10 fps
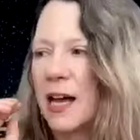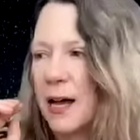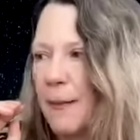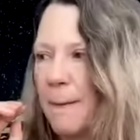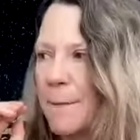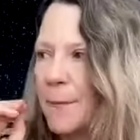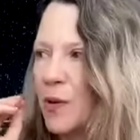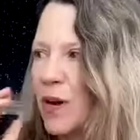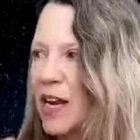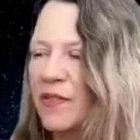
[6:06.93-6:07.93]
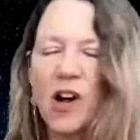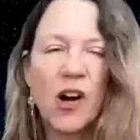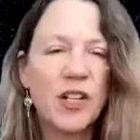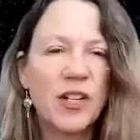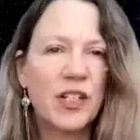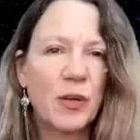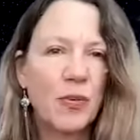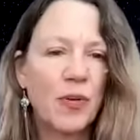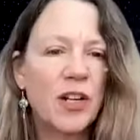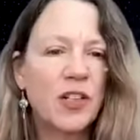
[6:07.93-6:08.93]
um, creative and artistic
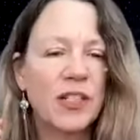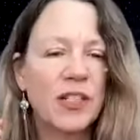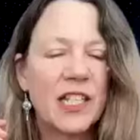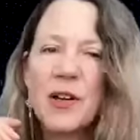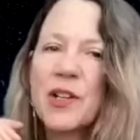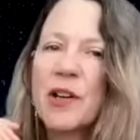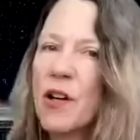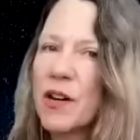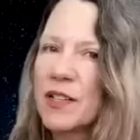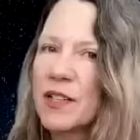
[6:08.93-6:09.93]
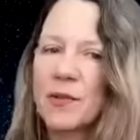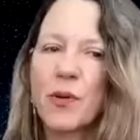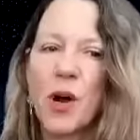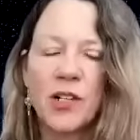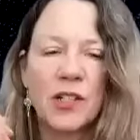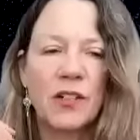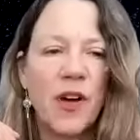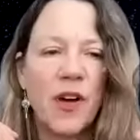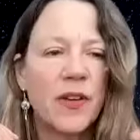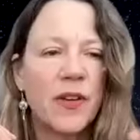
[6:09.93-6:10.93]
projects, especially artistic projects
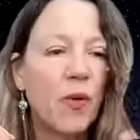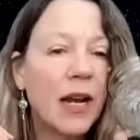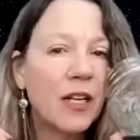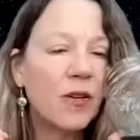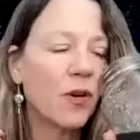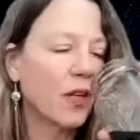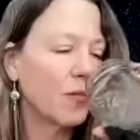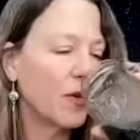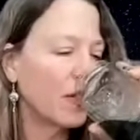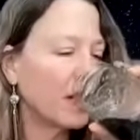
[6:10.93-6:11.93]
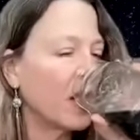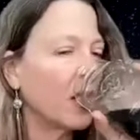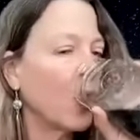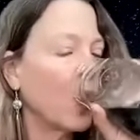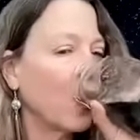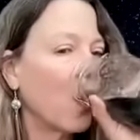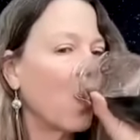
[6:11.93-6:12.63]
involving writing or communicating.